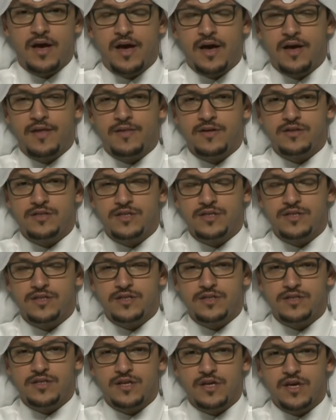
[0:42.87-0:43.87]
and the
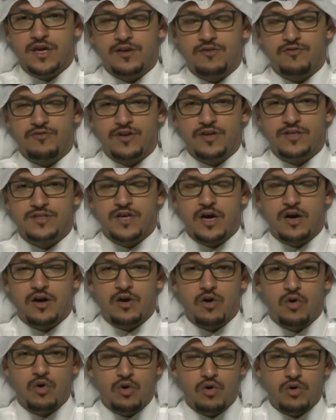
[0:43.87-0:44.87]
GCC countries are
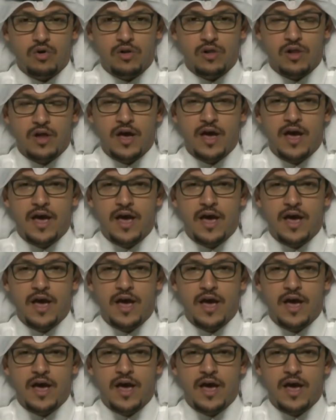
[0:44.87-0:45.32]
all